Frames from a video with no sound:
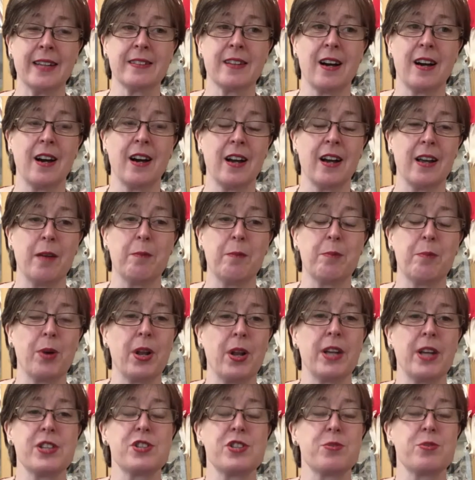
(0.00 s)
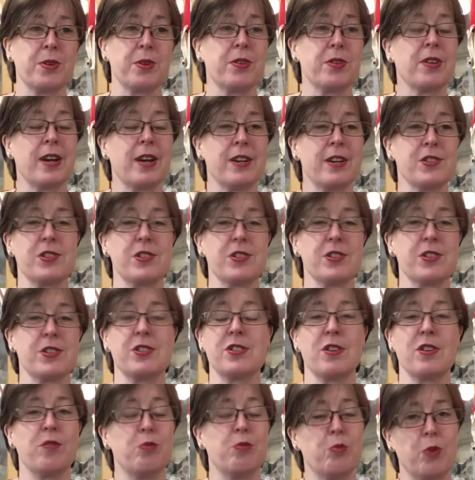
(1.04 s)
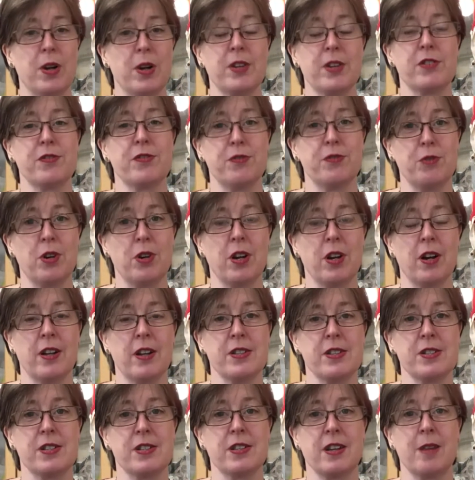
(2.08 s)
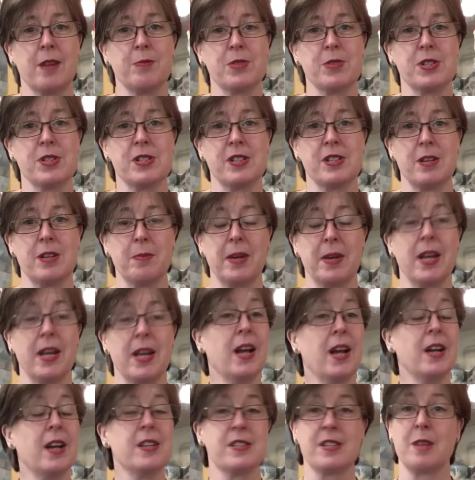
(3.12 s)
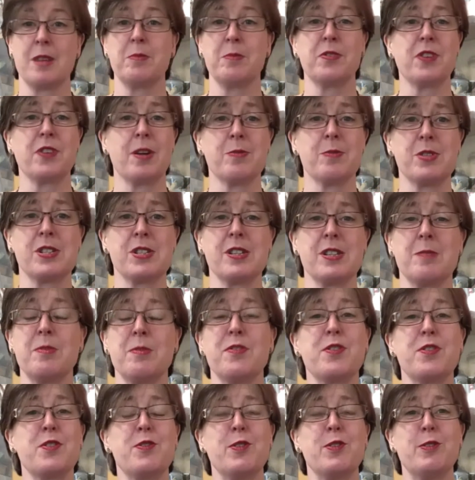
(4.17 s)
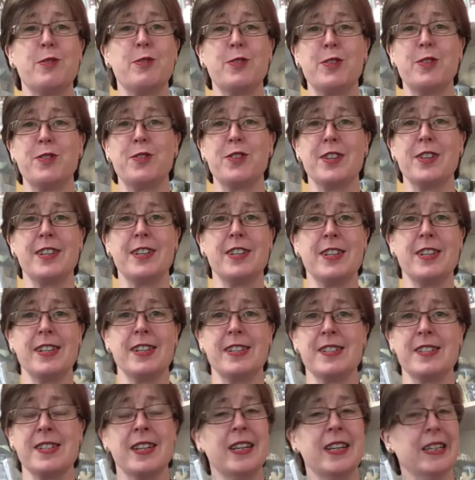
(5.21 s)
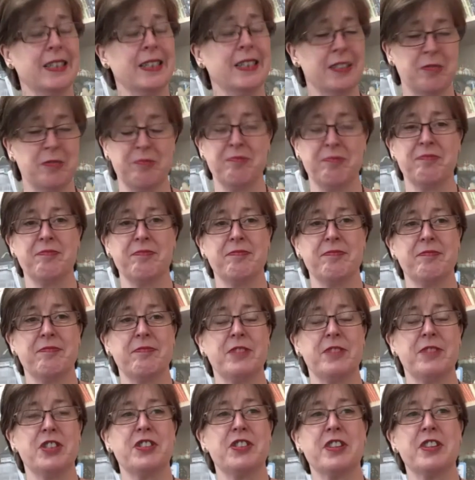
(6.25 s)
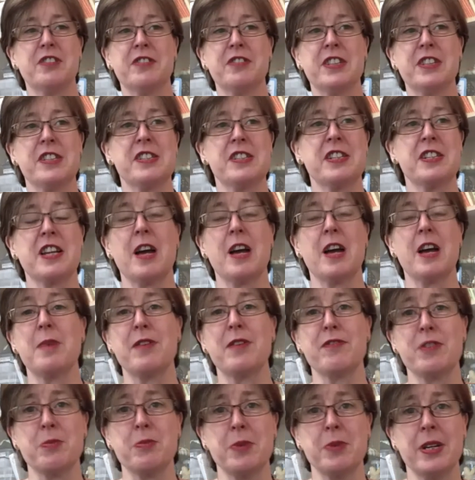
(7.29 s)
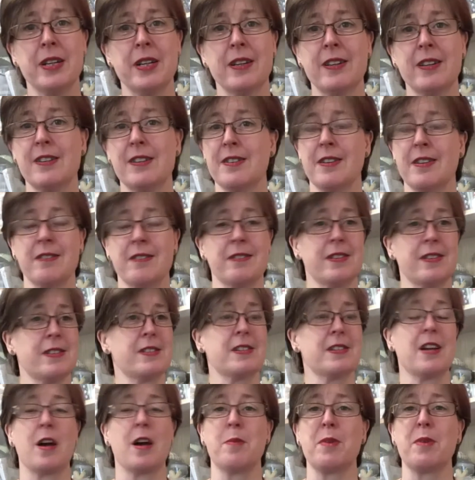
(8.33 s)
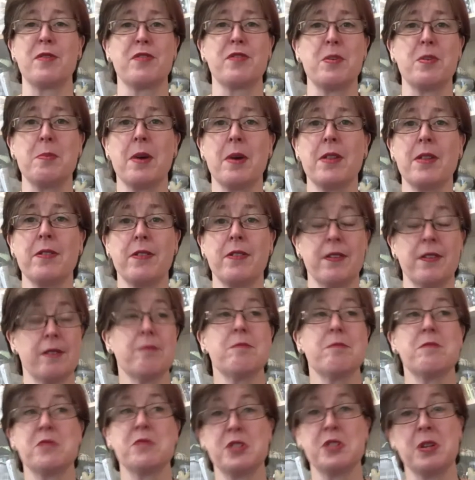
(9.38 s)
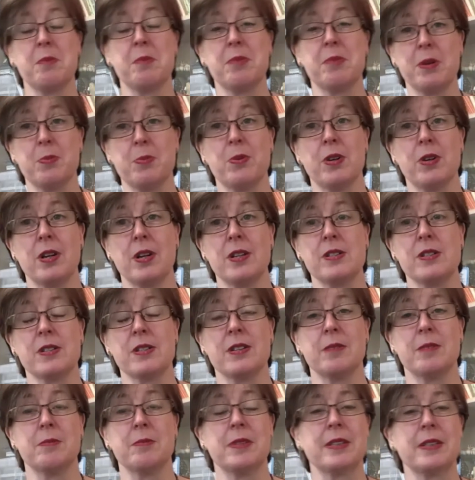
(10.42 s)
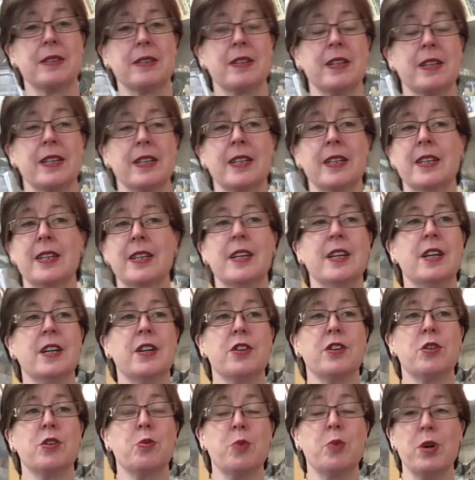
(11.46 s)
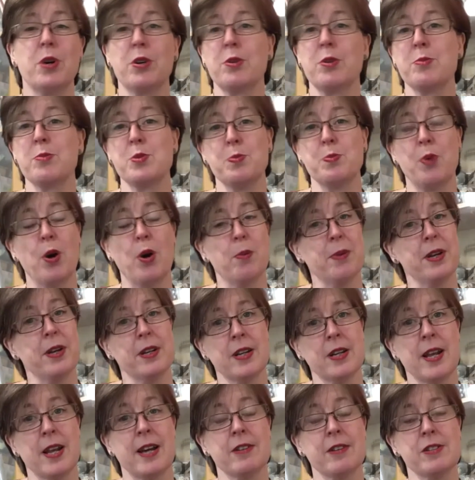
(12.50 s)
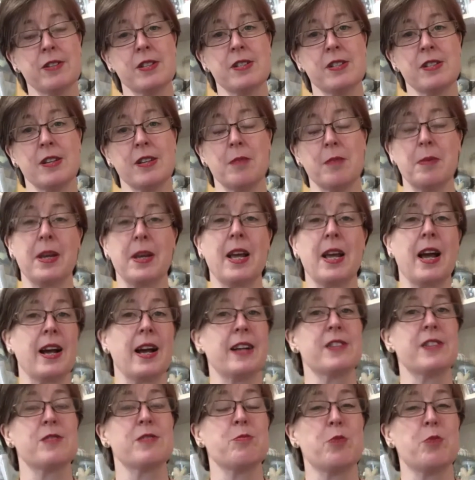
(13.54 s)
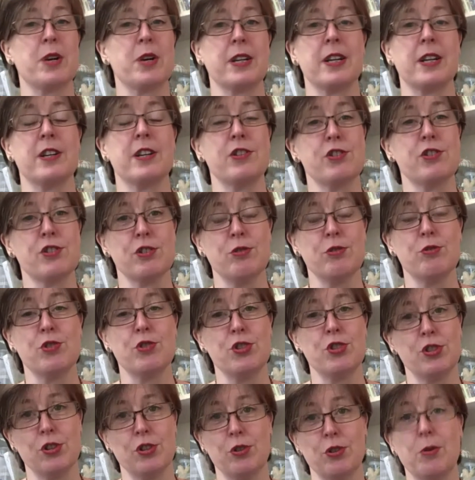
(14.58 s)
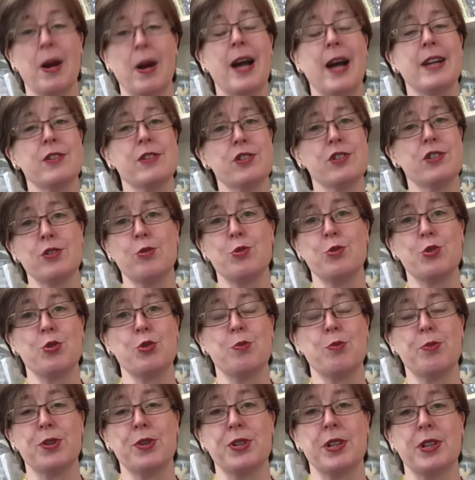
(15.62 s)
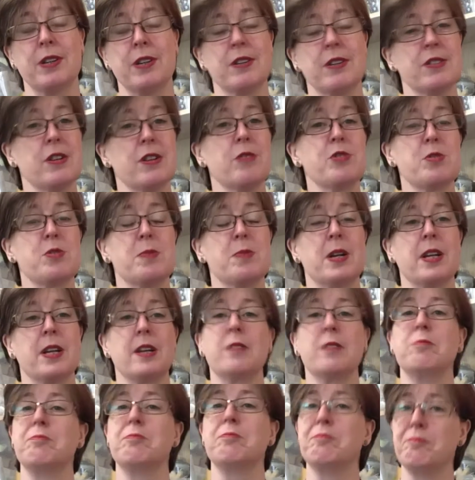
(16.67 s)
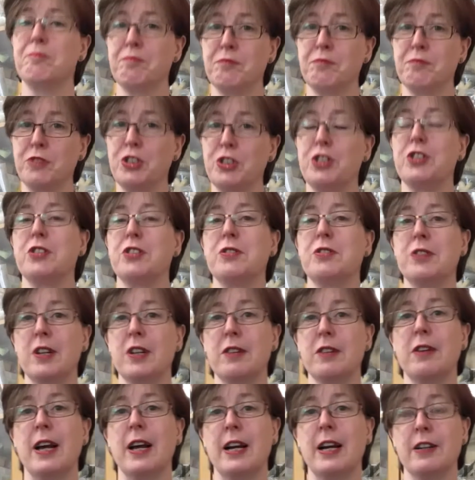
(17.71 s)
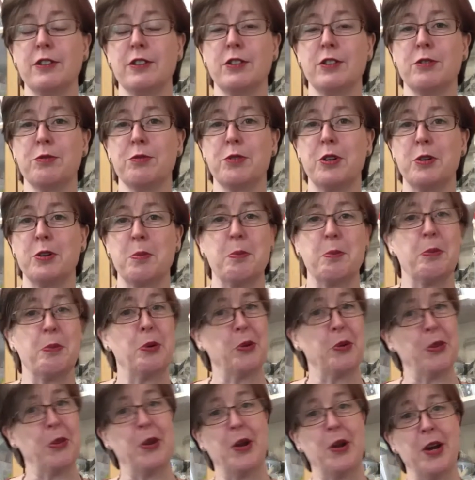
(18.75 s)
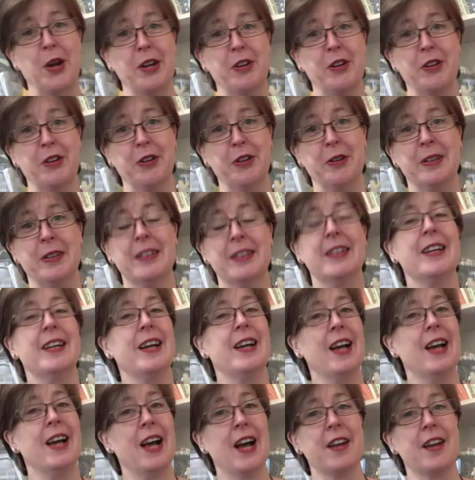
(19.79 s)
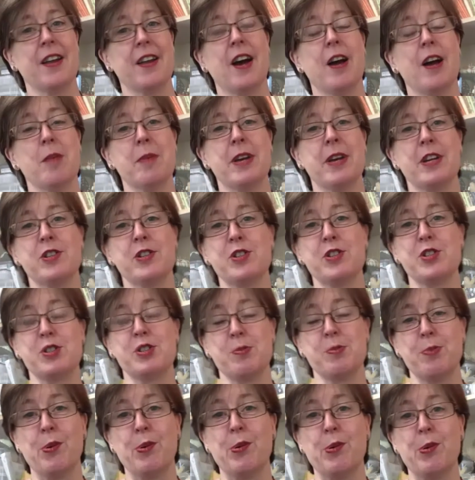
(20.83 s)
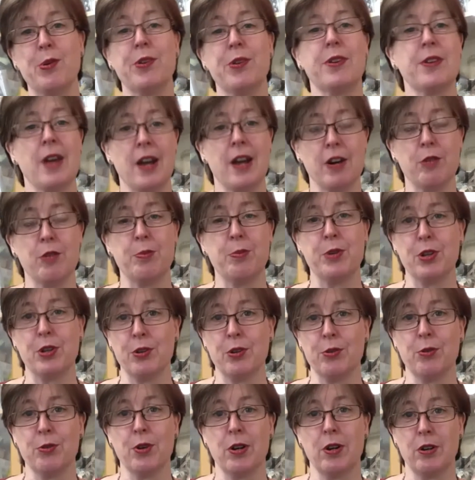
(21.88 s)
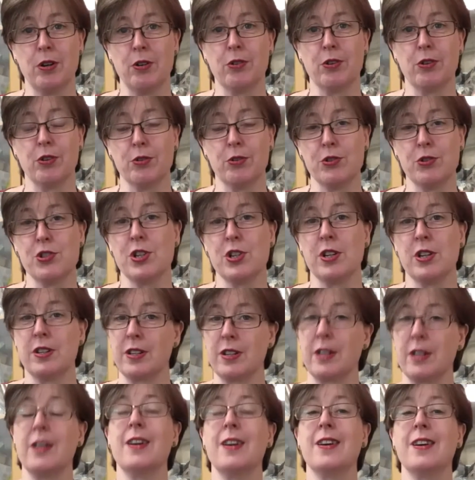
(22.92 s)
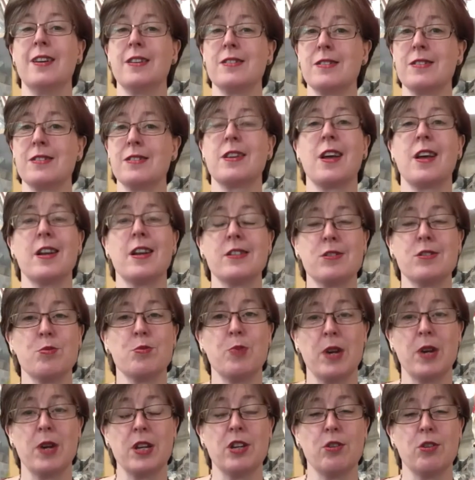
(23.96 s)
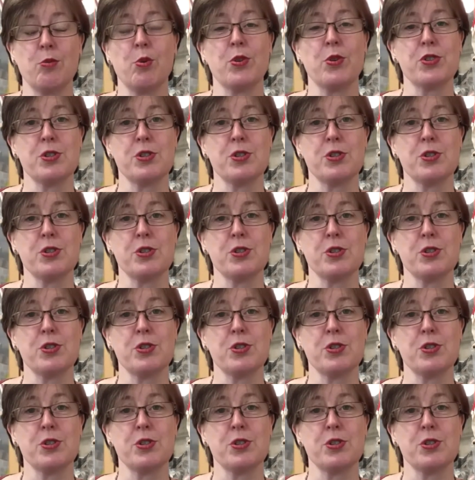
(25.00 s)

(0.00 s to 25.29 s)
I am blessed with thousands of wonderful clients that come to see me. Some have come to see me for the full 15 years. You don't need to come every week. You don't need to come every month. Some people like to come monthly. You're welcome to pop in and out to see me as and when it suits you and suits your body, because ultimately, you know how you rock more than I do. And I'm here to support and help you along your journey to get to where you want to